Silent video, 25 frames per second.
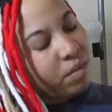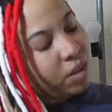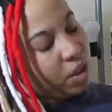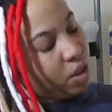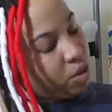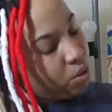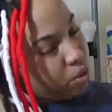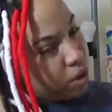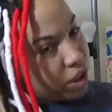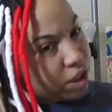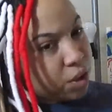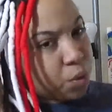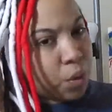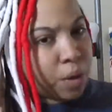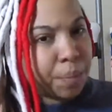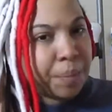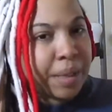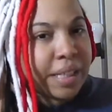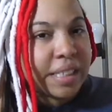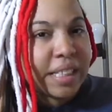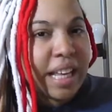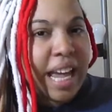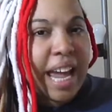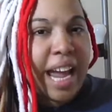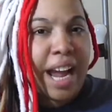oh this one
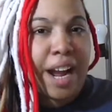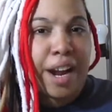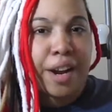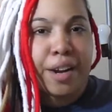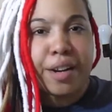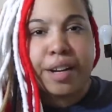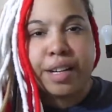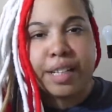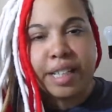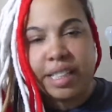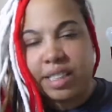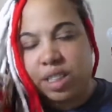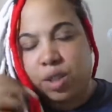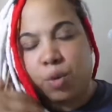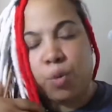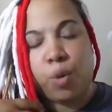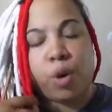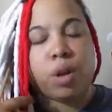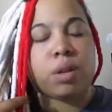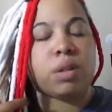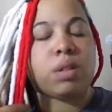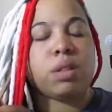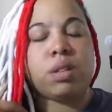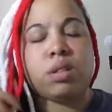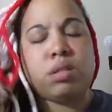piece of hair I need to
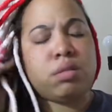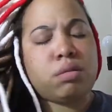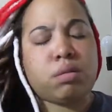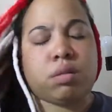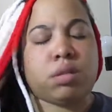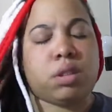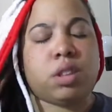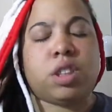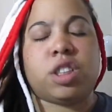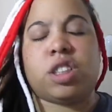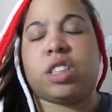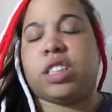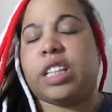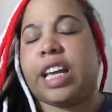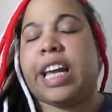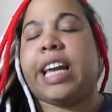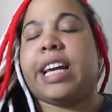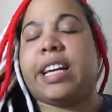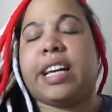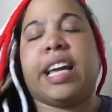work just